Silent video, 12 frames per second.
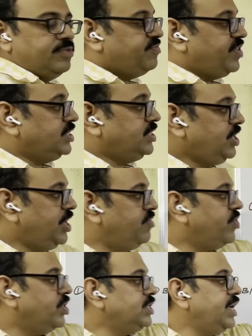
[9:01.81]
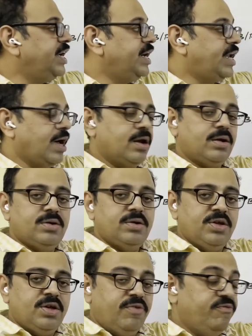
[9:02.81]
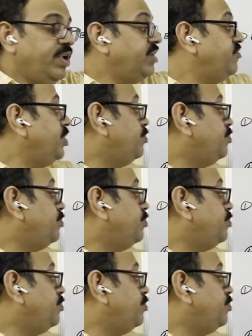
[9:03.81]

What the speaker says: First, he was a debtor. When